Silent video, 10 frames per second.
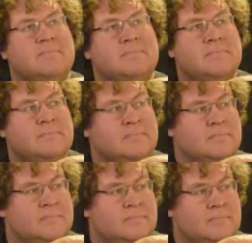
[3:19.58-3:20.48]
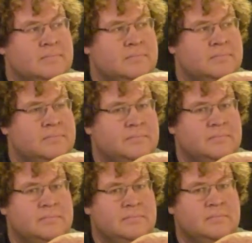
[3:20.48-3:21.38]

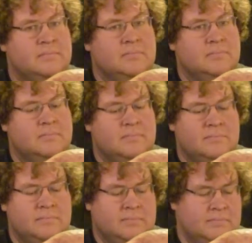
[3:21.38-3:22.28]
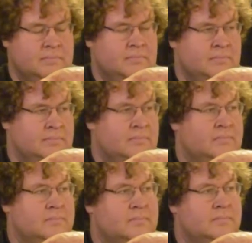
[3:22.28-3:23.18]

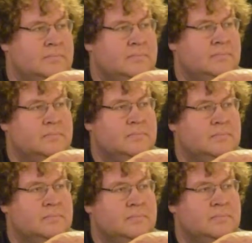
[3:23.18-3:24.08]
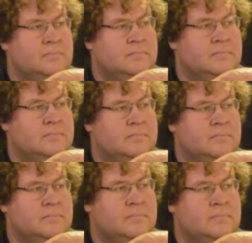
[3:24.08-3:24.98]

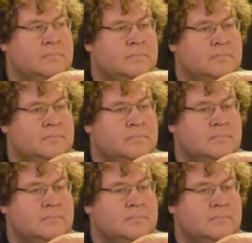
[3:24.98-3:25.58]
[no speech]